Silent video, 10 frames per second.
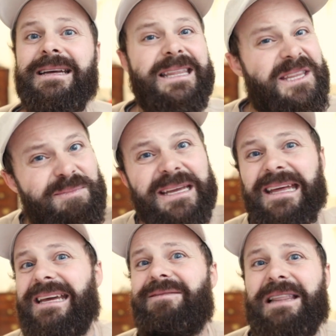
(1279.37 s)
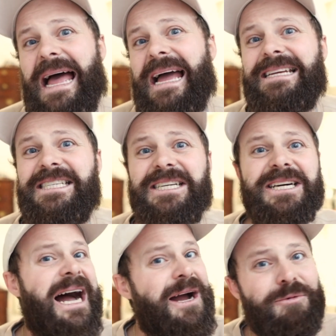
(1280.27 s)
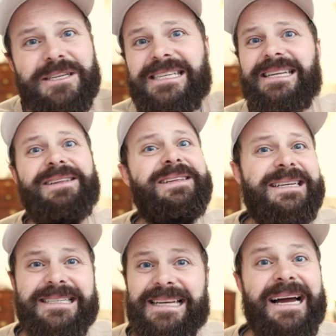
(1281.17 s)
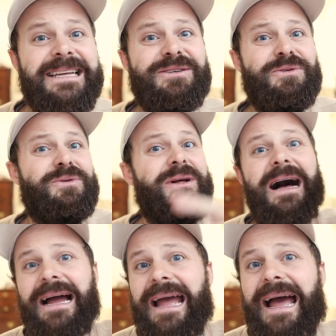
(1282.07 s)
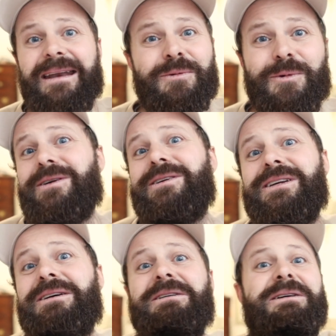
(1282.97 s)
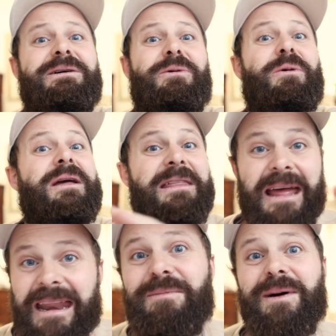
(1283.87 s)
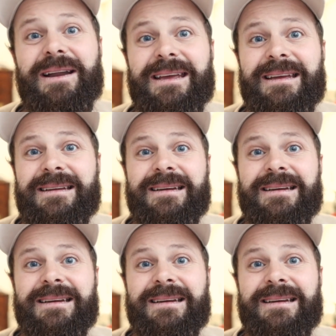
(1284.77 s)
At the beginning of last year, I was still in design school. I hadn't worked with anybody.